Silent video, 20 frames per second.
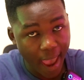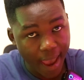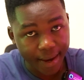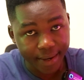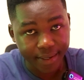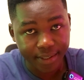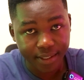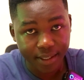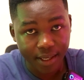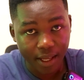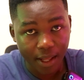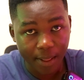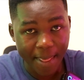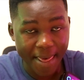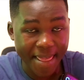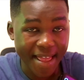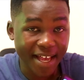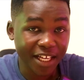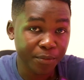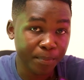Eight,
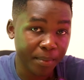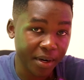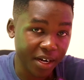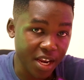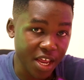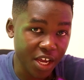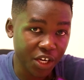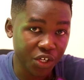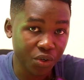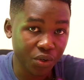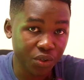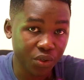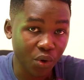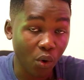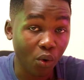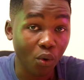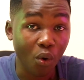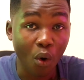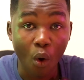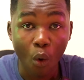they're just predictions
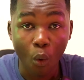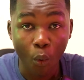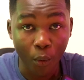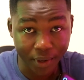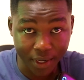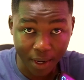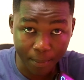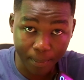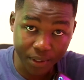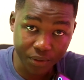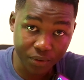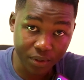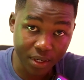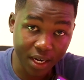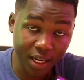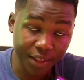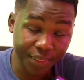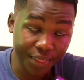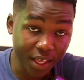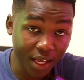or what I
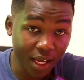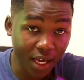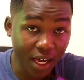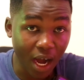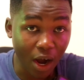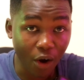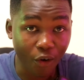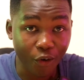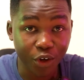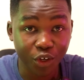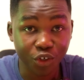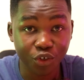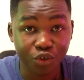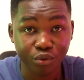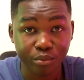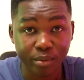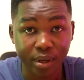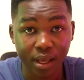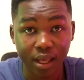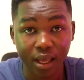personally think are going
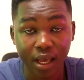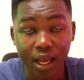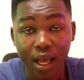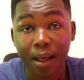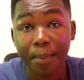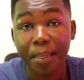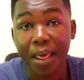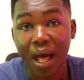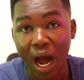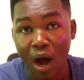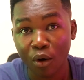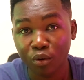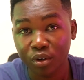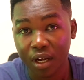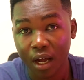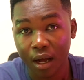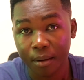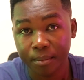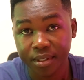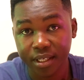to be the
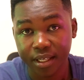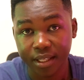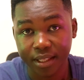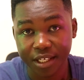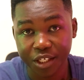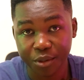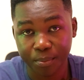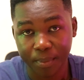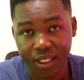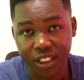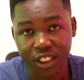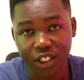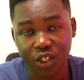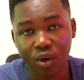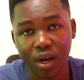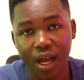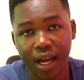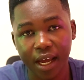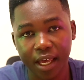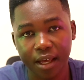outcomes in these
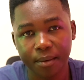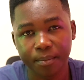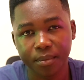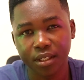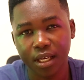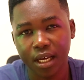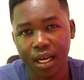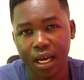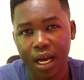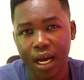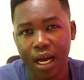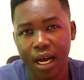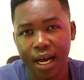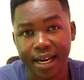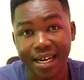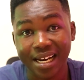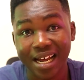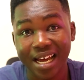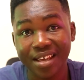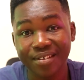particular games.
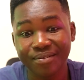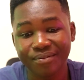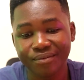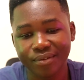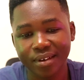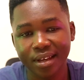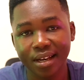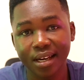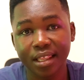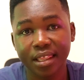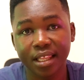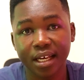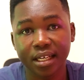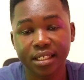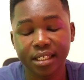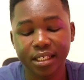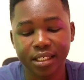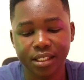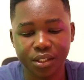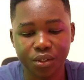And I feel
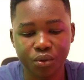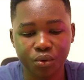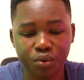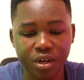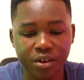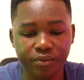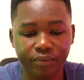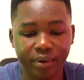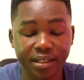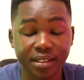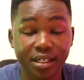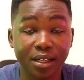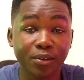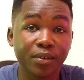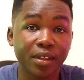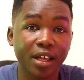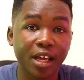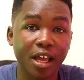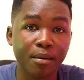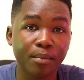that it's good if I
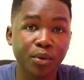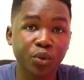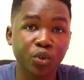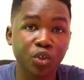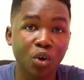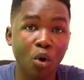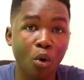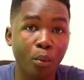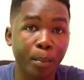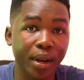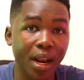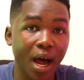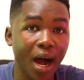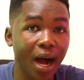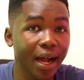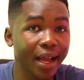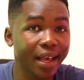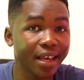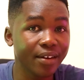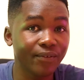start with the game between
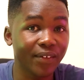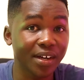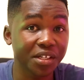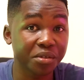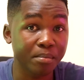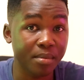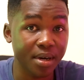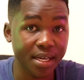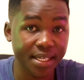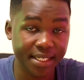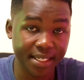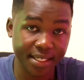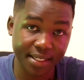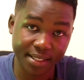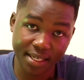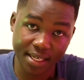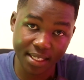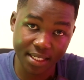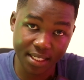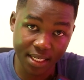Copenhagen versus
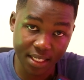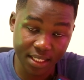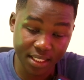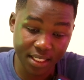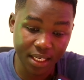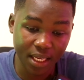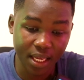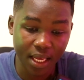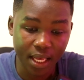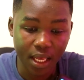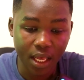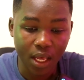Manchester City